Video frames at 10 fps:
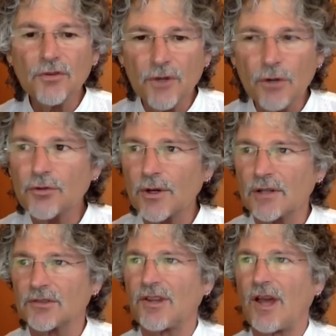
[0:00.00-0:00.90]
of
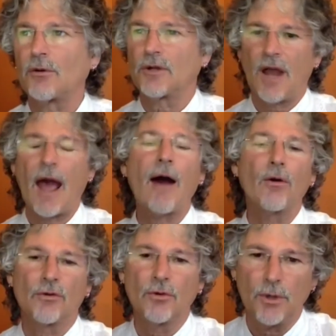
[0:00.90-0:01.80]
nutrient sound and
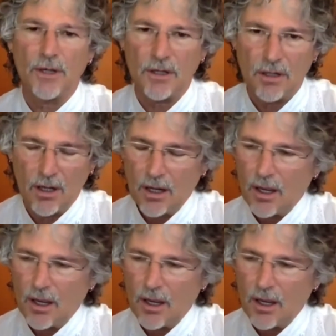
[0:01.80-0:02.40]
how do we